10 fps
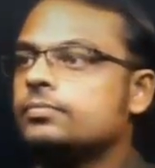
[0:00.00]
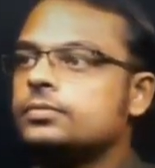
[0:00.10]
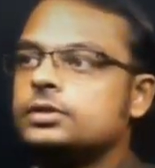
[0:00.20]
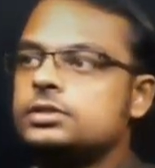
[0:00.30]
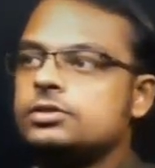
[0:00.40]

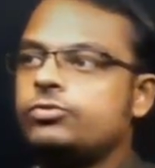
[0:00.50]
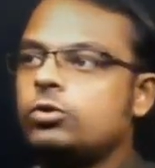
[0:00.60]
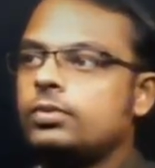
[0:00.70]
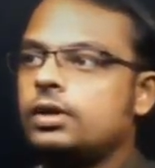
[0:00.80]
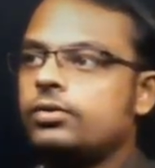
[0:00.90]
this is a
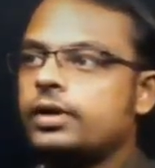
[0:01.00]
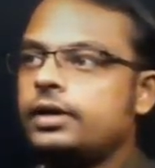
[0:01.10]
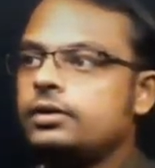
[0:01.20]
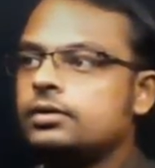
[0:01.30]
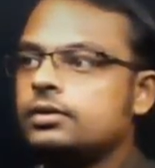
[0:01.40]
formula you
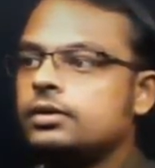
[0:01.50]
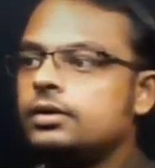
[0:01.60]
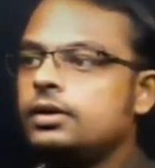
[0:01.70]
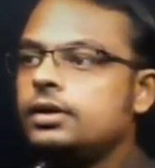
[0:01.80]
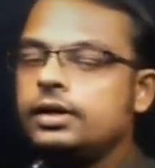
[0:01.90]
write,
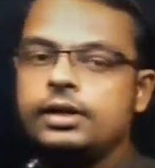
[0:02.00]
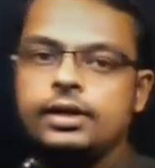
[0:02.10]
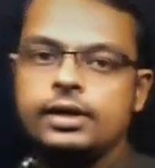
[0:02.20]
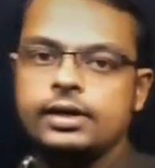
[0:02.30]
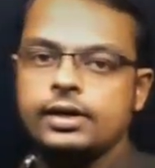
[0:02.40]

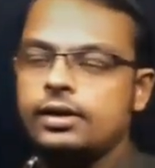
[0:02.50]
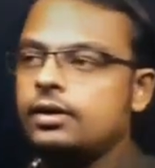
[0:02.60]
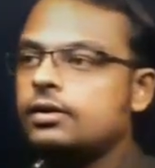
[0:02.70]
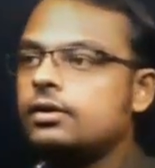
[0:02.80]
integral